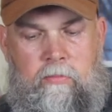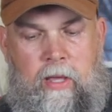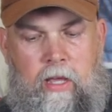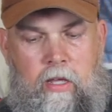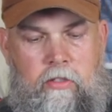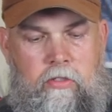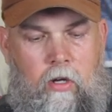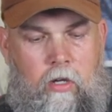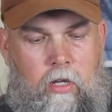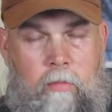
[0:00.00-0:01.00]
pans
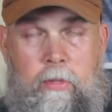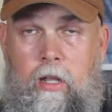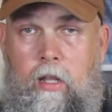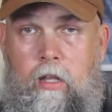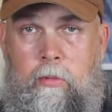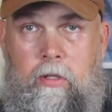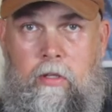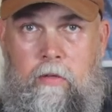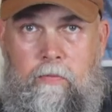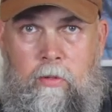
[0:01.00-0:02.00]
are going to be a little bit
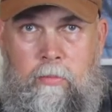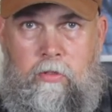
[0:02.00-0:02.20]
different,